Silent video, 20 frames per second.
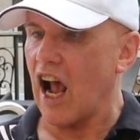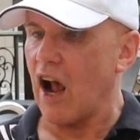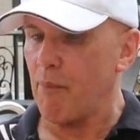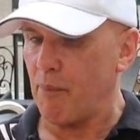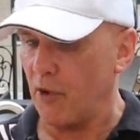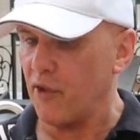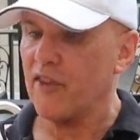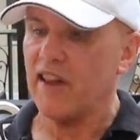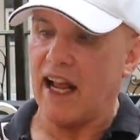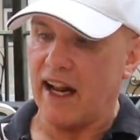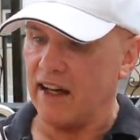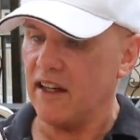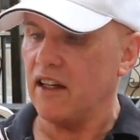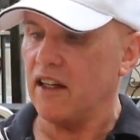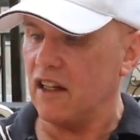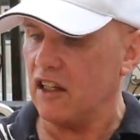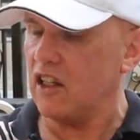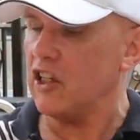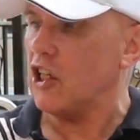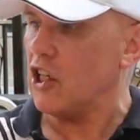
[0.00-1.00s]
But
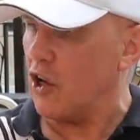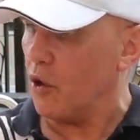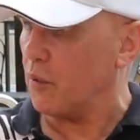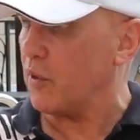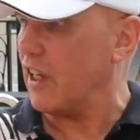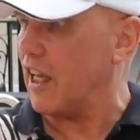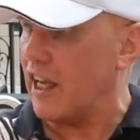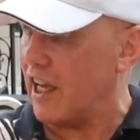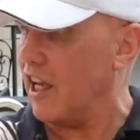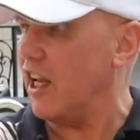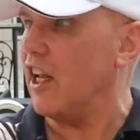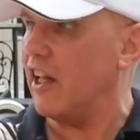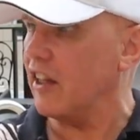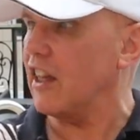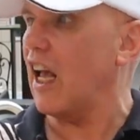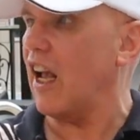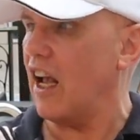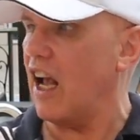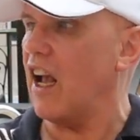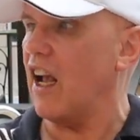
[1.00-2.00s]
then, you know, they hear
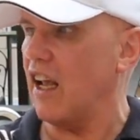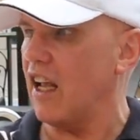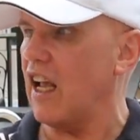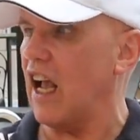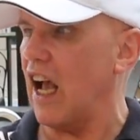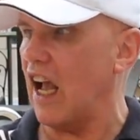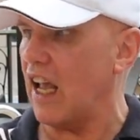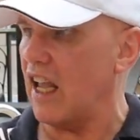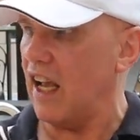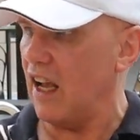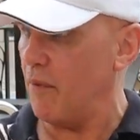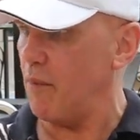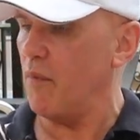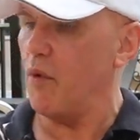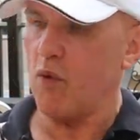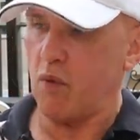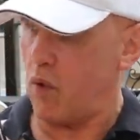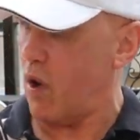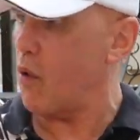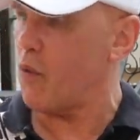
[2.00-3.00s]
that I
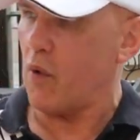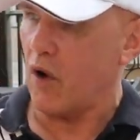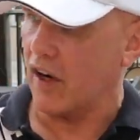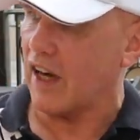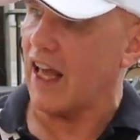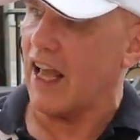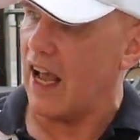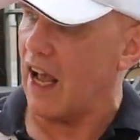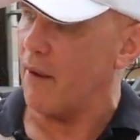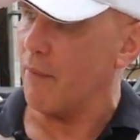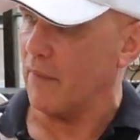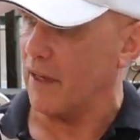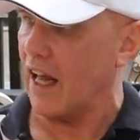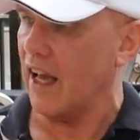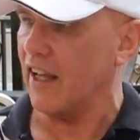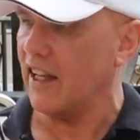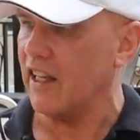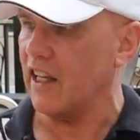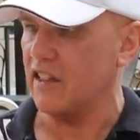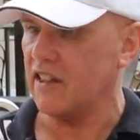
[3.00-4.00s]
am what I am, yeah.
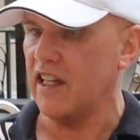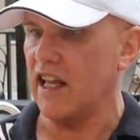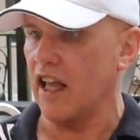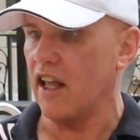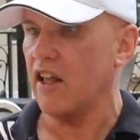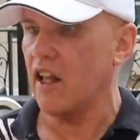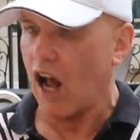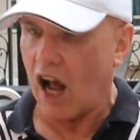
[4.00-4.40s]
Like, isn't it?